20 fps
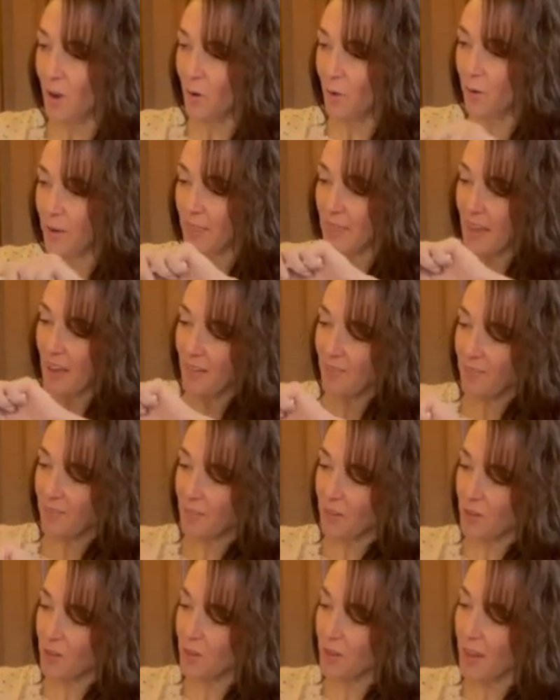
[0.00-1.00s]
with that
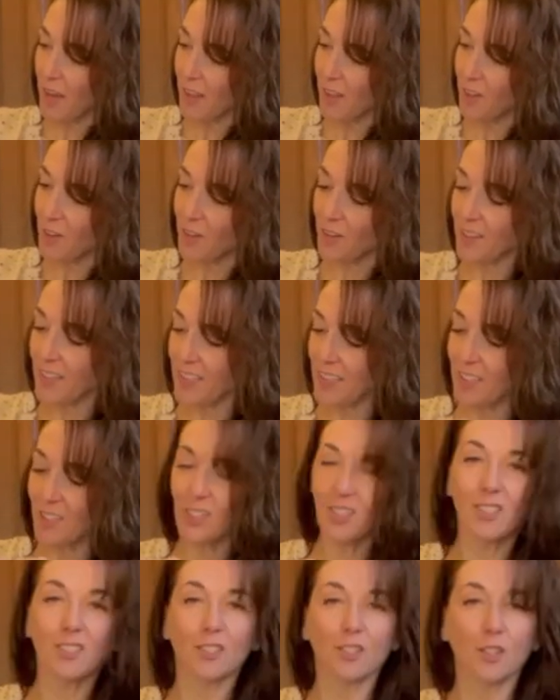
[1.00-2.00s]
food coloring. It's just